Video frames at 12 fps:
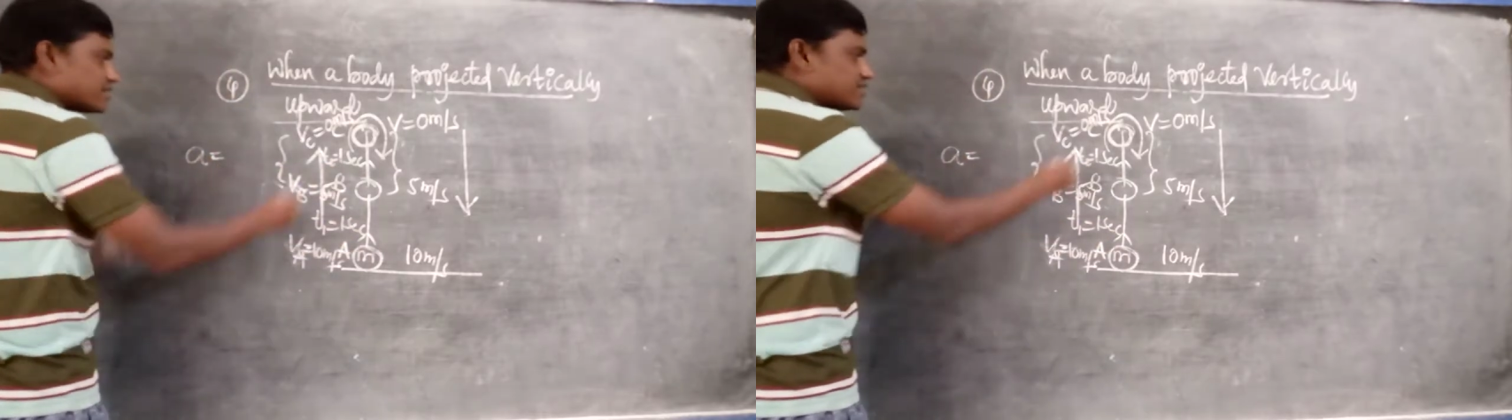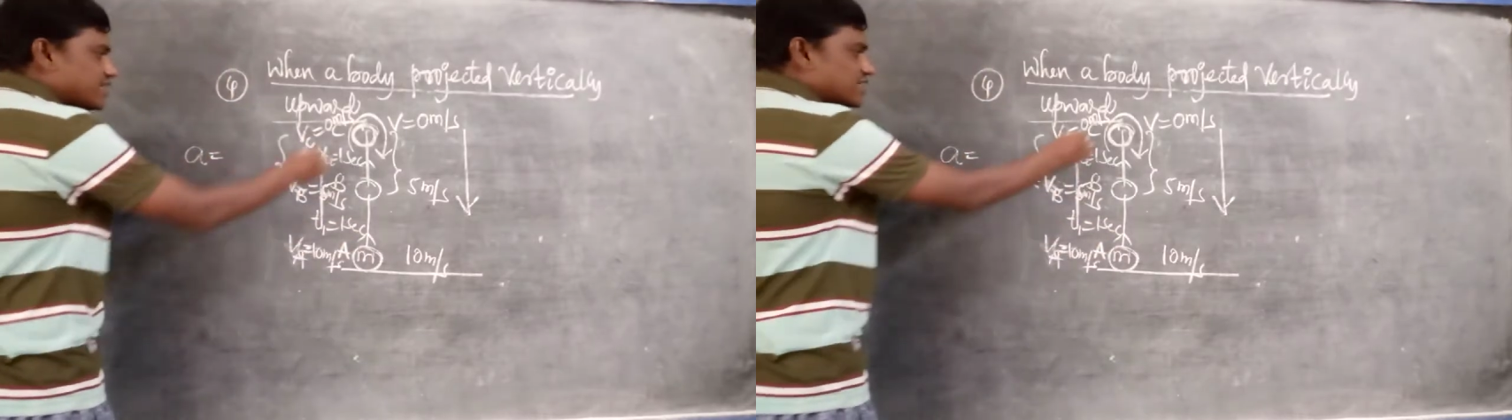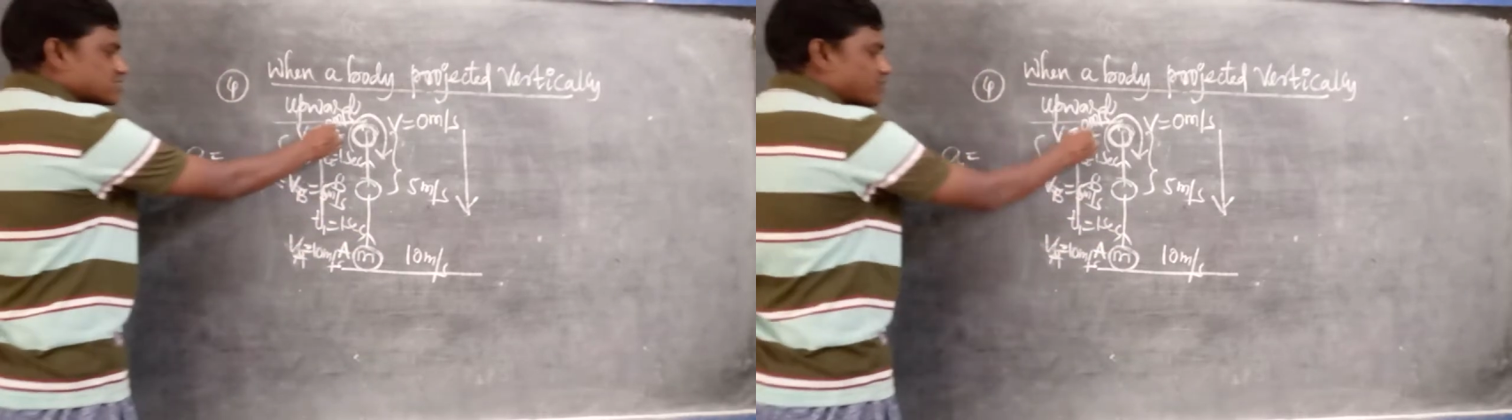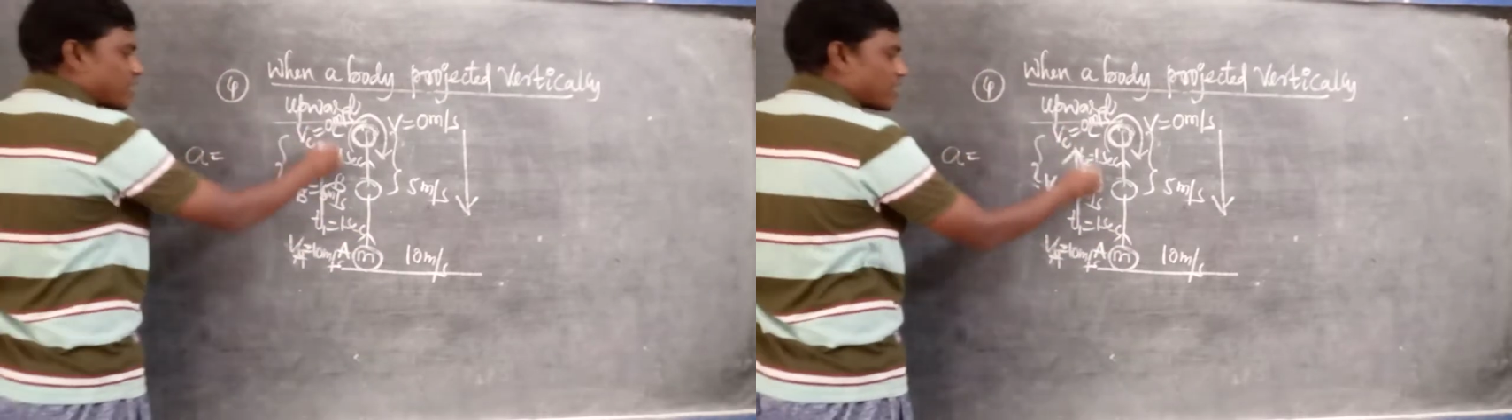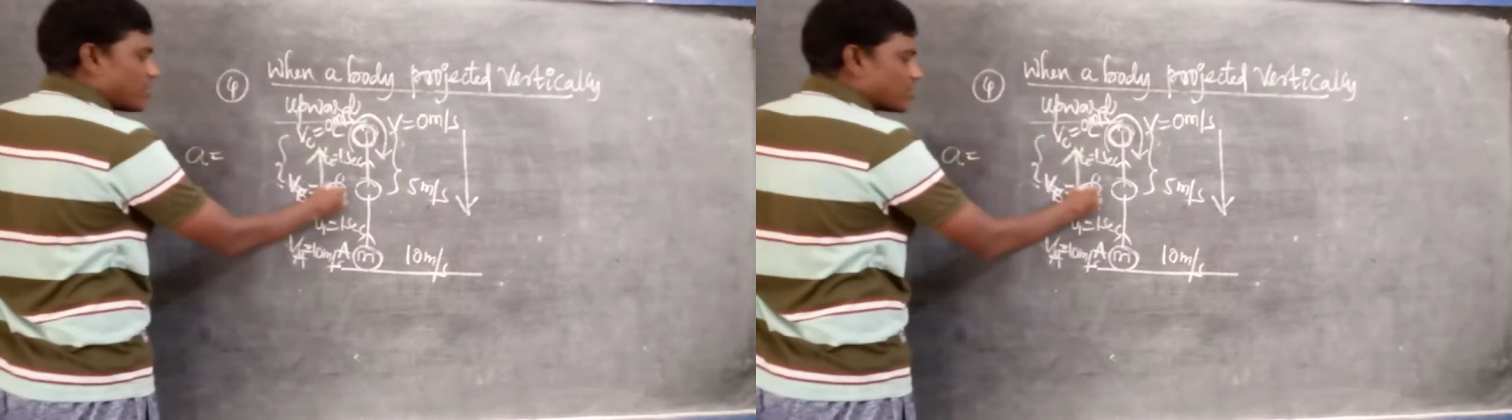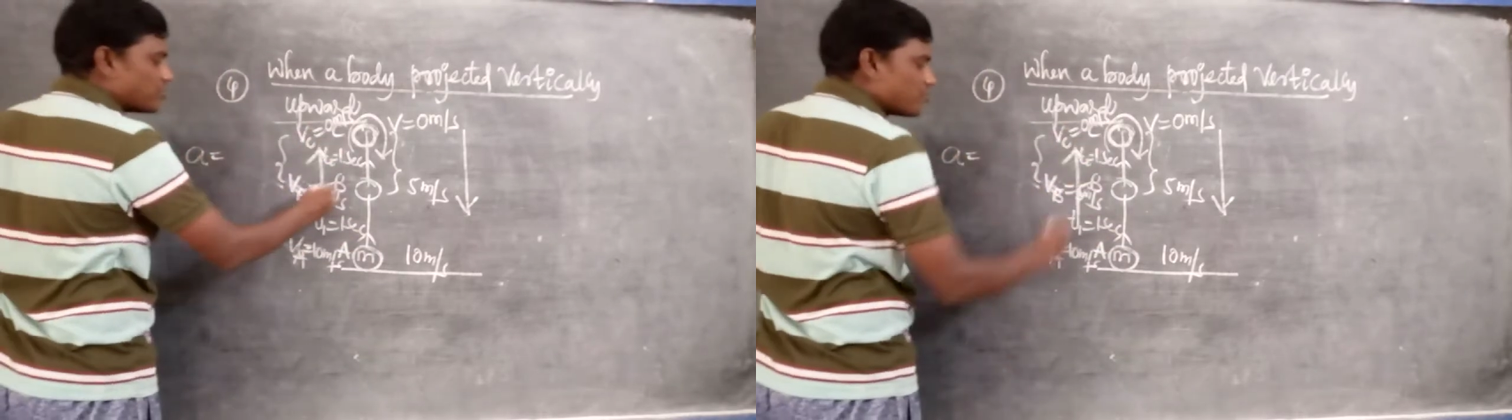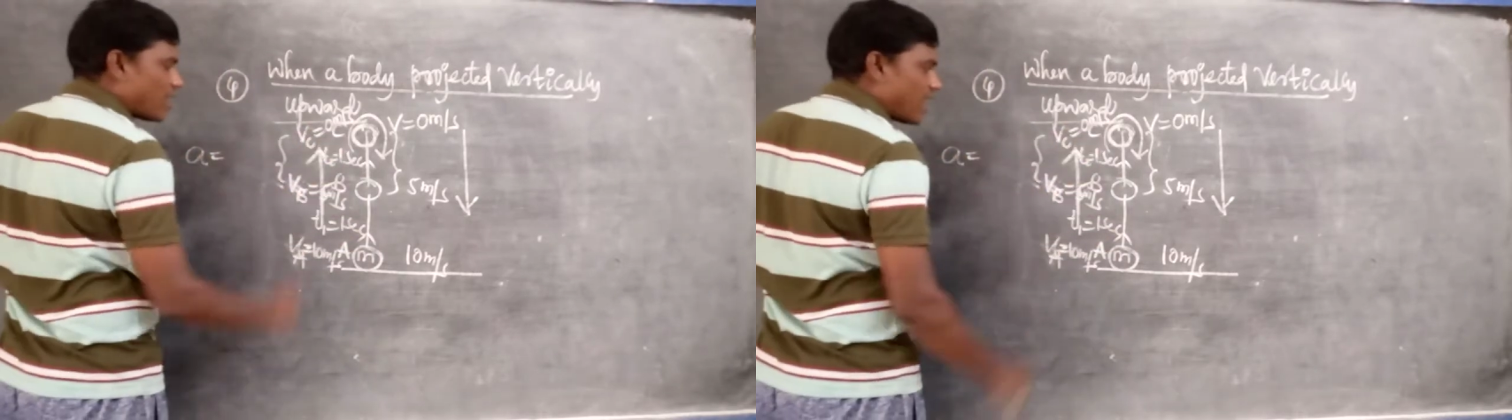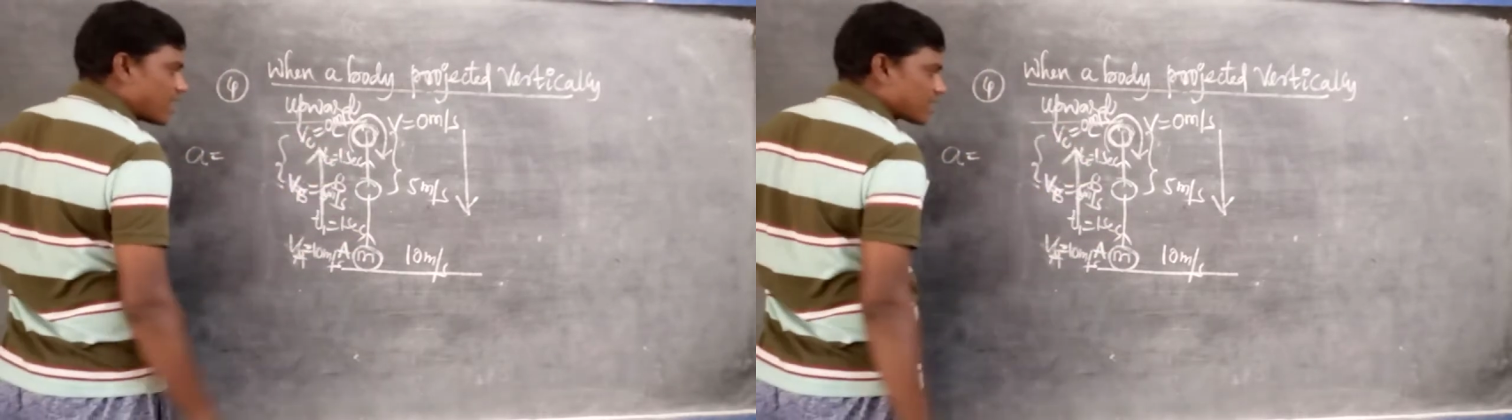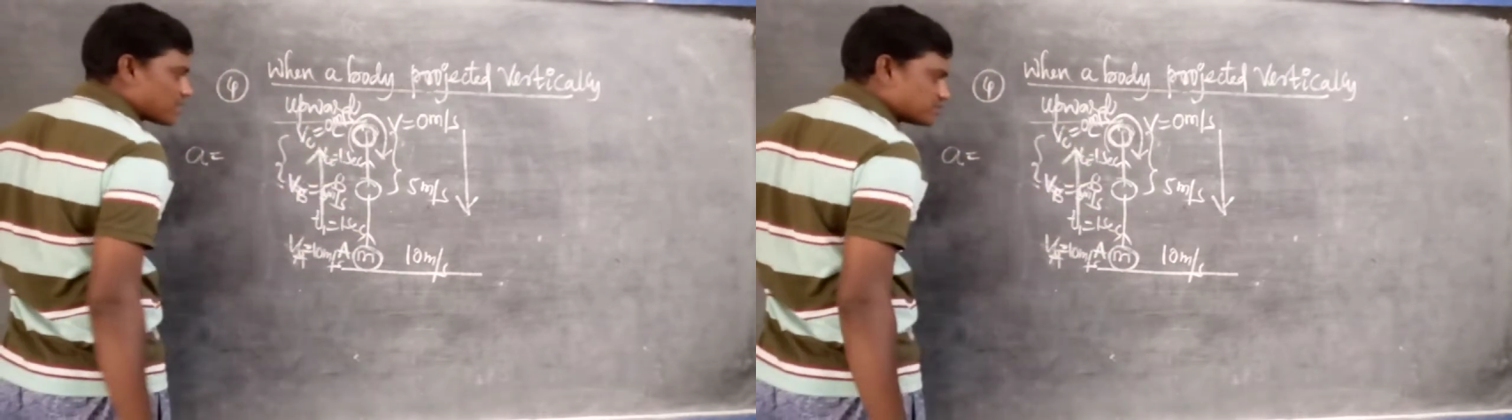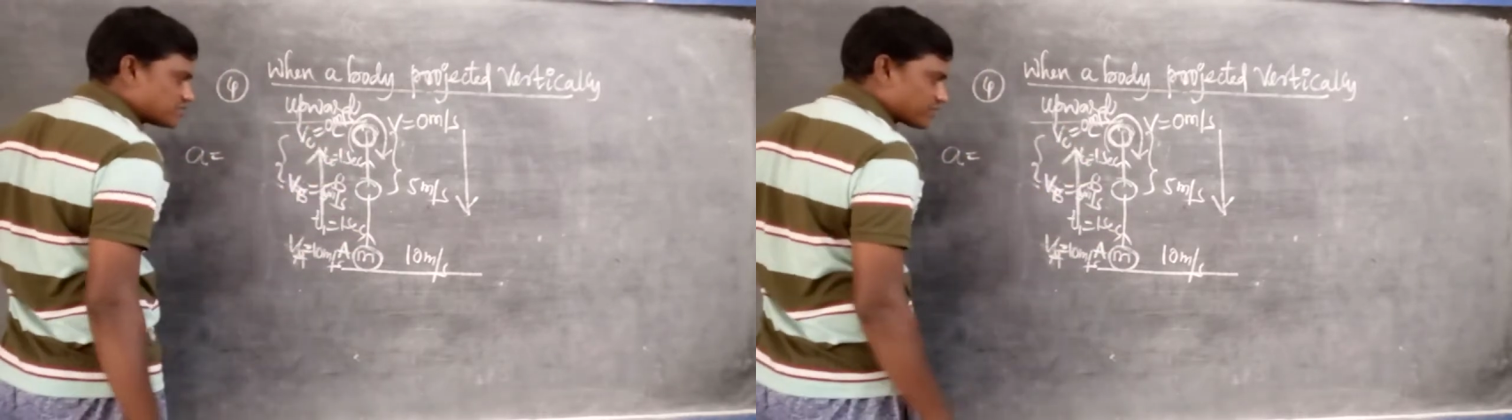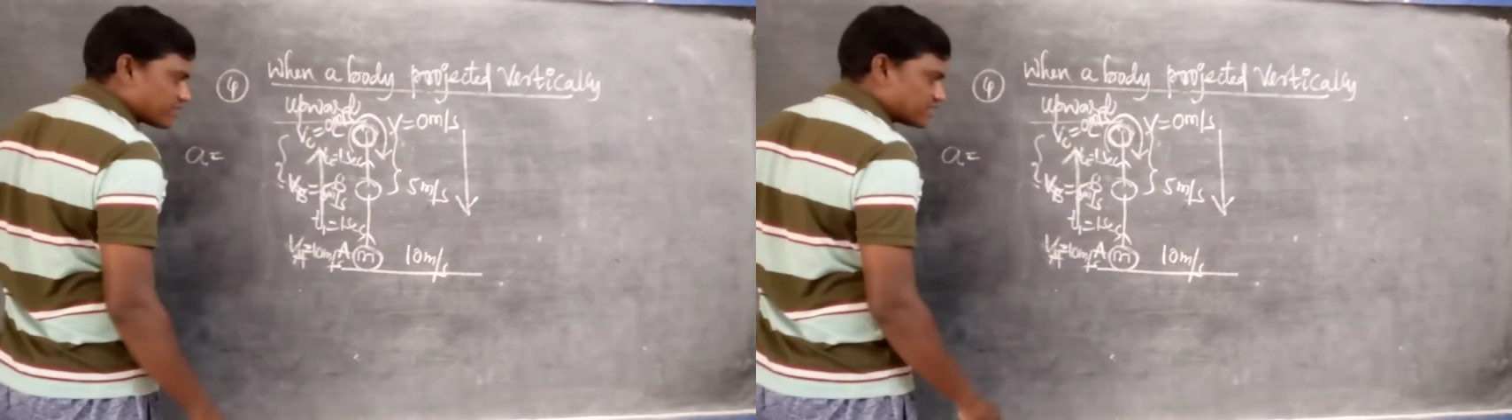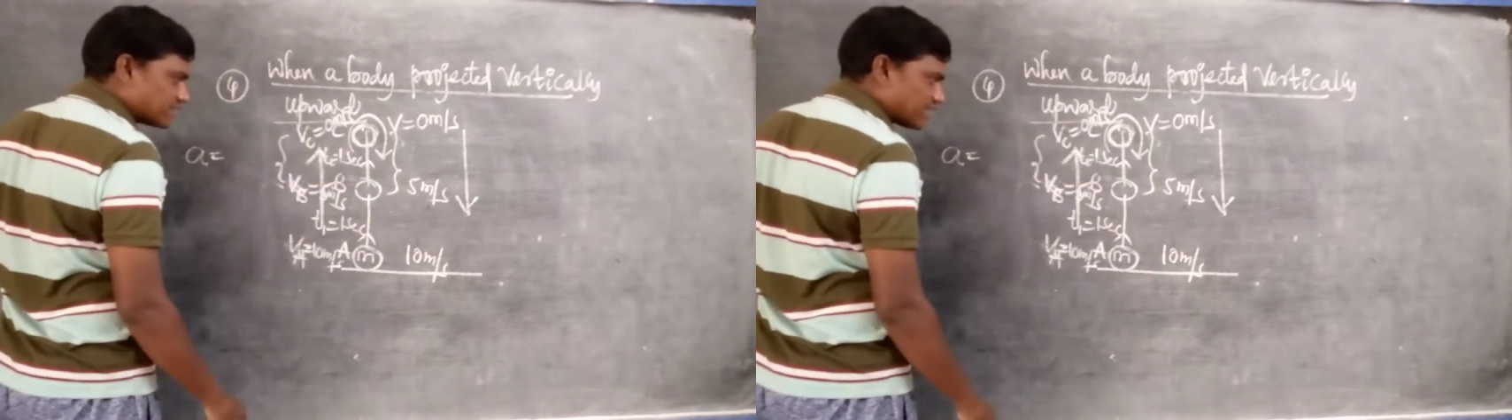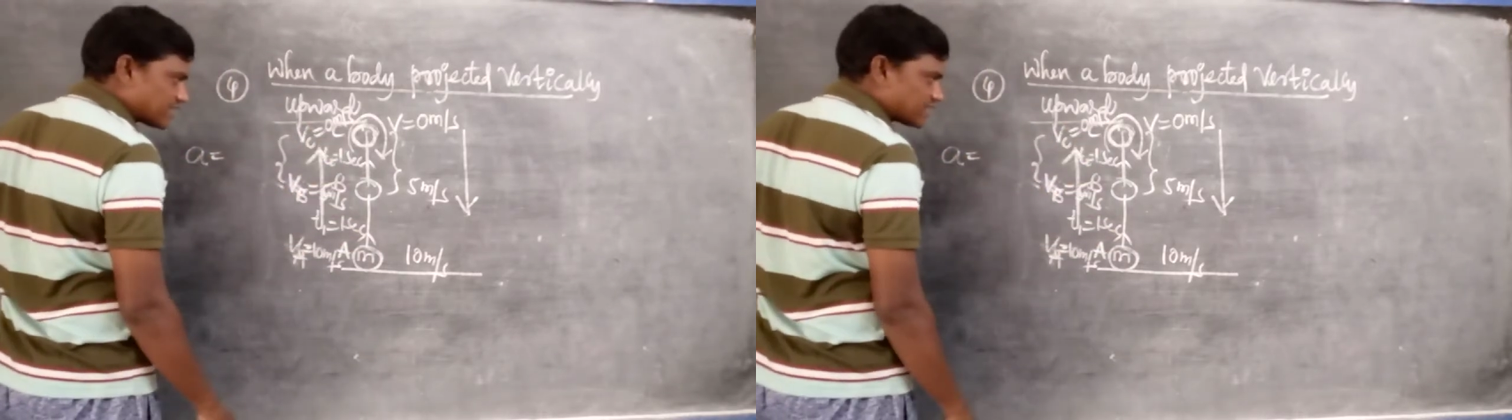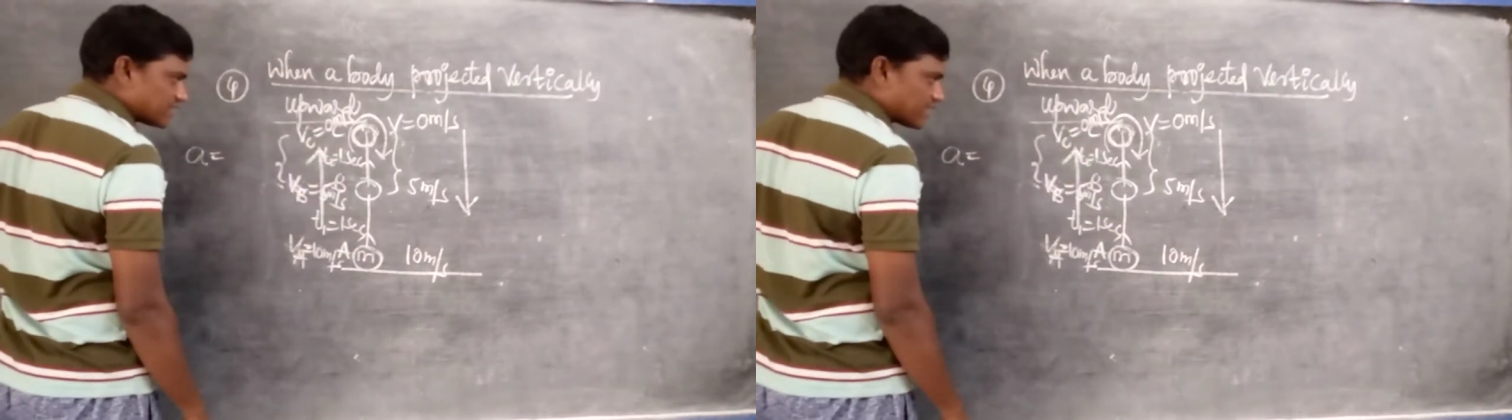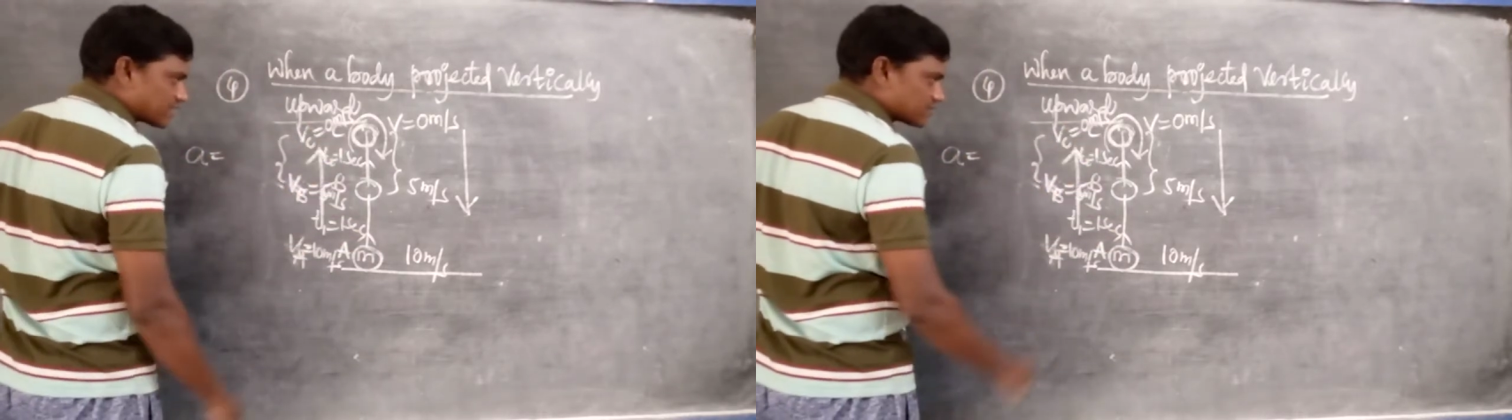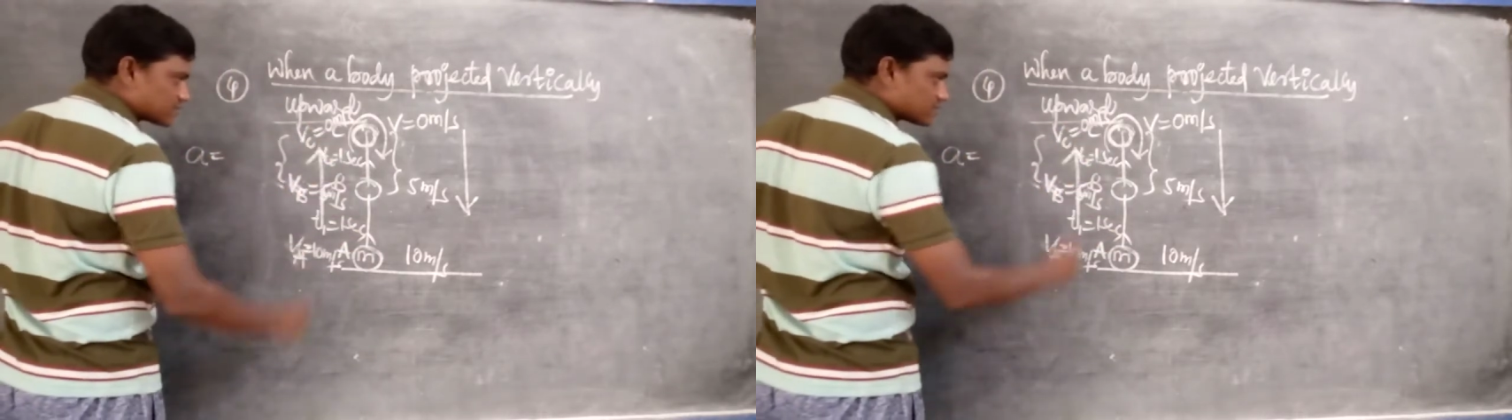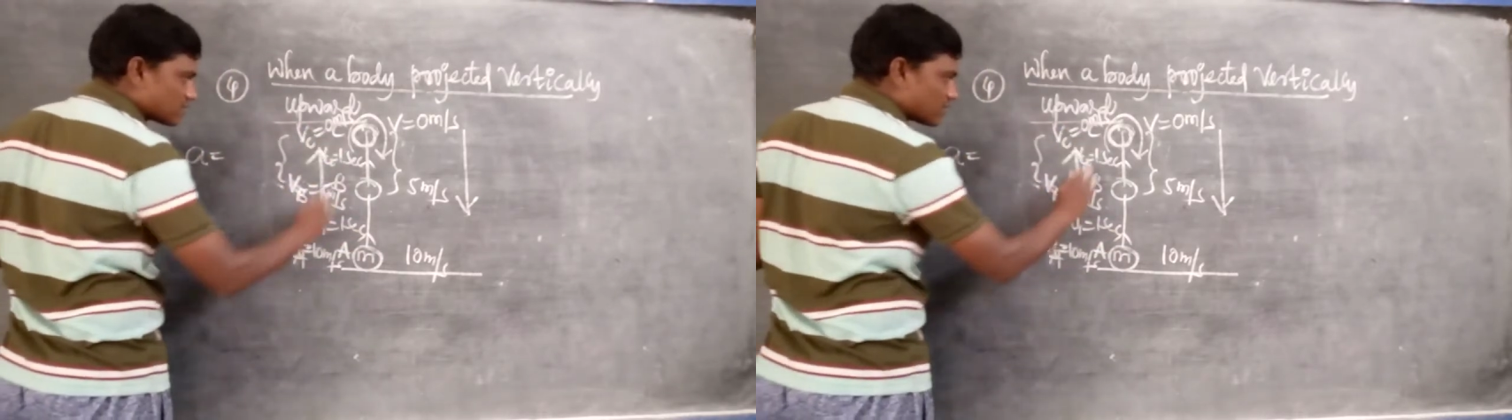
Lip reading: That's why you are observing that here.